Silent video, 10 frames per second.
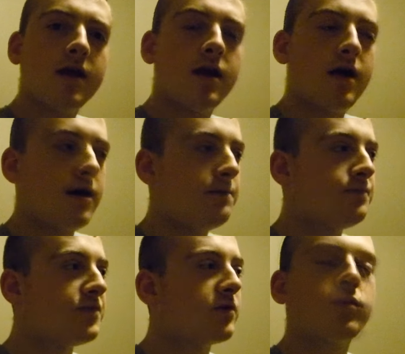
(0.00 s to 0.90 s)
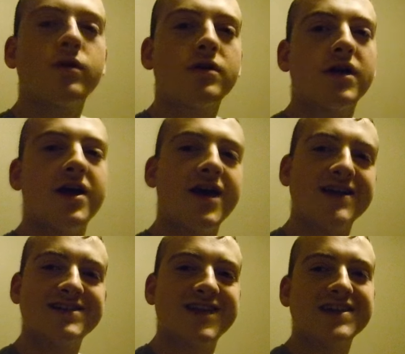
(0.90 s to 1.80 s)
Um, there were, I
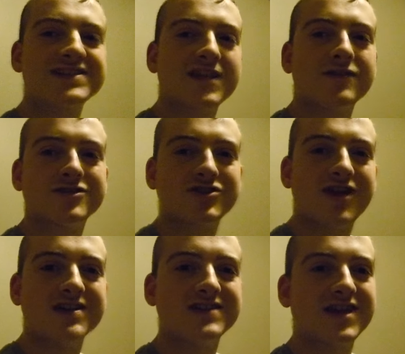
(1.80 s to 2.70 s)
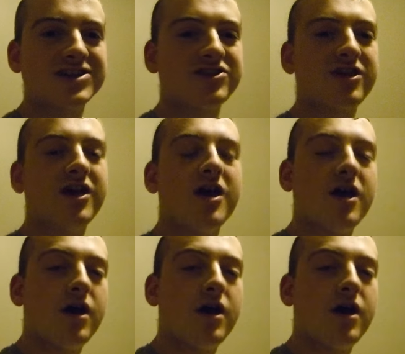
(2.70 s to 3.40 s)
had to take several tries, actually,